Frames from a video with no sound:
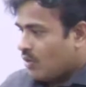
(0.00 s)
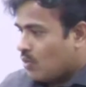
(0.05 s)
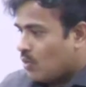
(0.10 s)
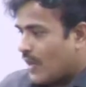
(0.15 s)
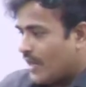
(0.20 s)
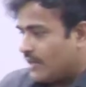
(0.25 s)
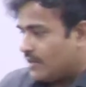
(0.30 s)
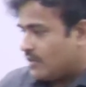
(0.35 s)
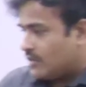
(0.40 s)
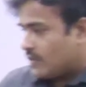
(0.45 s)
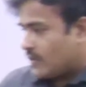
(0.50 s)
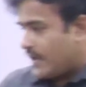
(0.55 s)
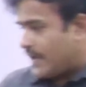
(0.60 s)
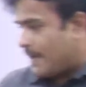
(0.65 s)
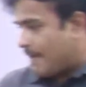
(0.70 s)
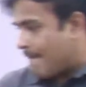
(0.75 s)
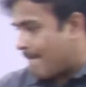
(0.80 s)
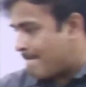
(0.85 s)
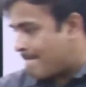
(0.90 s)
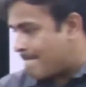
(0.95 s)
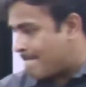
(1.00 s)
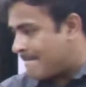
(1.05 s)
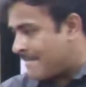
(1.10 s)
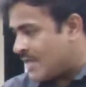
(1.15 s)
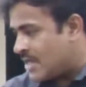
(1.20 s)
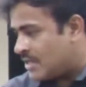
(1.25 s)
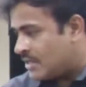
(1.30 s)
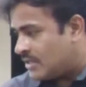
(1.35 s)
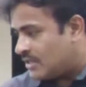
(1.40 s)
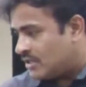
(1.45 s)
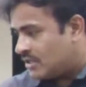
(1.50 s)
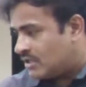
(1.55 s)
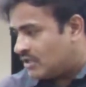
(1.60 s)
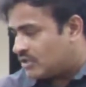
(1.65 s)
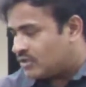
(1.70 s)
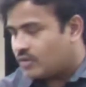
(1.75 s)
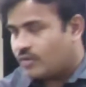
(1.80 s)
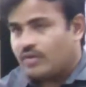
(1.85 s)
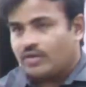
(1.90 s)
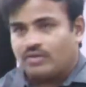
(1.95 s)
well. Okay.
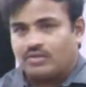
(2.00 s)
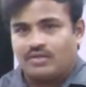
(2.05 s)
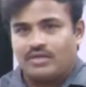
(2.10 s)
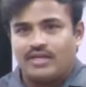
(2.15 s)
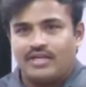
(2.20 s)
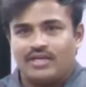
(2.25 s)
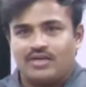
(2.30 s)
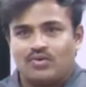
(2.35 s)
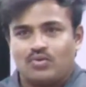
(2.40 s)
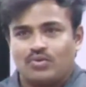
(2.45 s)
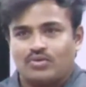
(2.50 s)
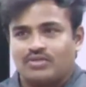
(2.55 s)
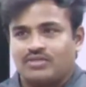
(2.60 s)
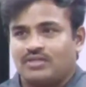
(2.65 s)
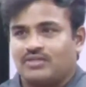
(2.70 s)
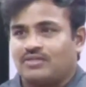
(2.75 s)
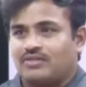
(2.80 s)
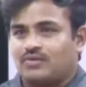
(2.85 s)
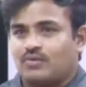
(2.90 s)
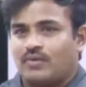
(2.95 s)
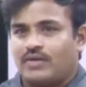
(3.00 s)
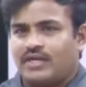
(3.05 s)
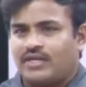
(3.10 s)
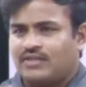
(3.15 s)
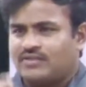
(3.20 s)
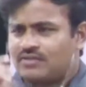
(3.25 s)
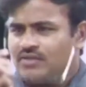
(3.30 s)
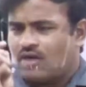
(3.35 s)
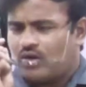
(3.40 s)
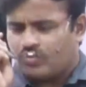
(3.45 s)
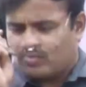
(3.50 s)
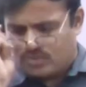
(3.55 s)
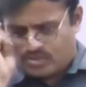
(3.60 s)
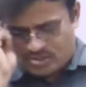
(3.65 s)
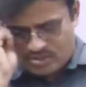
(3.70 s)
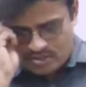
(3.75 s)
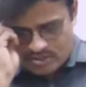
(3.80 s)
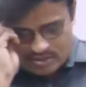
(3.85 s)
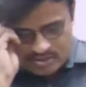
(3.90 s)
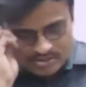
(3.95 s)
So any questions, queries,
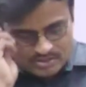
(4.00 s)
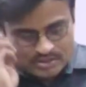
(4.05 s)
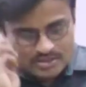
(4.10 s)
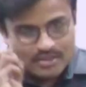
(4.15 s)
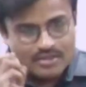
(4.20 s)
doubts